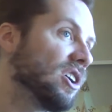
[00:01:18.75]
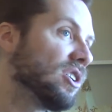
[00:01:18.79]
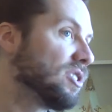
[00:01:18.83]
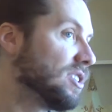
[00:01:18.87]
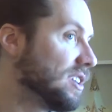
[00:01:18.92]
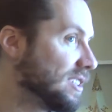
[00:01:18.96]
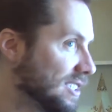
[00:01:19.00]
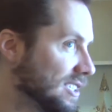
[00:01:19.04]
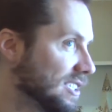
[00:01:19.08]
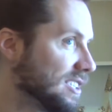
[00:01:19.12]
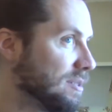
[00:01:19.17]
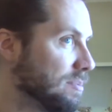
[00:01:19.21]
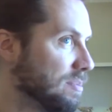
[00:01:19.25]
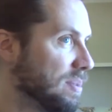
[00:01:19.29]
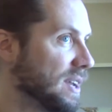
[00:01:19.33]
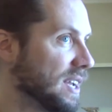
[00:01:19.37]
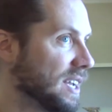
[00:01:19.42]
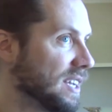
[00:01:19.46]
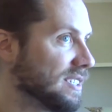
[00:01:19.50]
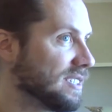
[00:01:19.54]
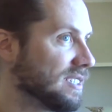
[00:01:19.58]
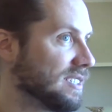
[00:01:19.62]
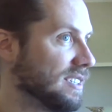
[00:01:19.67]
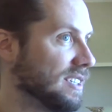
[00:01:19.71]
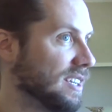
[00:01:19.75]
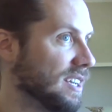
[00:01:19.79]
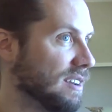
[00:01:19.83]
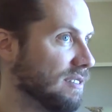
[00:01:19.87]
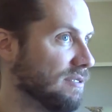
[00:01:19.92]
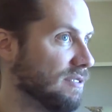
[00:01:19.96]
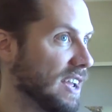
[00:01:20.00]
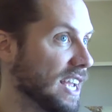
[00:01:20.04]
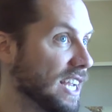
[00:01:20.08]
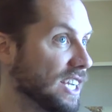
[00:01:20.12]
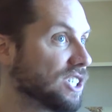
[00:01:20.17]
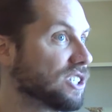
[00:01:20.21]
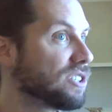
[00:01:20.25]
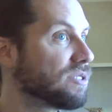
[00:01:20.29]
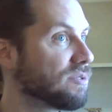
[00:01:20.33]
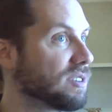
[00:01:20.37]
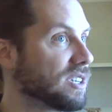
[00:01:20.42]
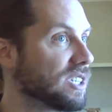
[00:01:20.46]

this is the biggest innovation